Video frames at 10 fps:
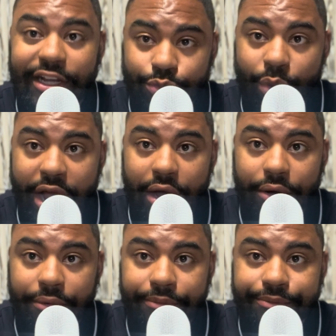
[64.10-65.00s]

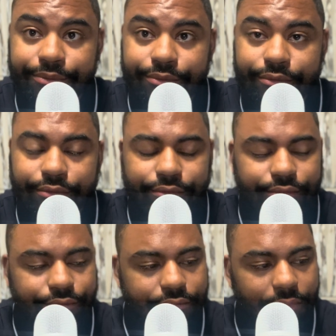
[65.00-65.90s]
well.
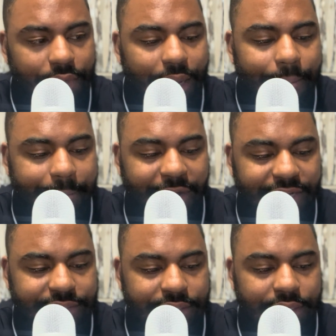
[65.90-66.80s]

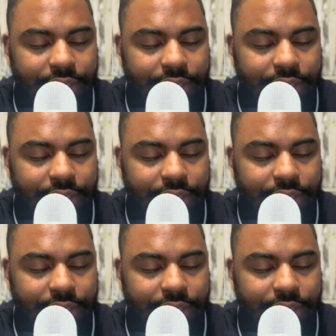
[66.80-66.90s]
But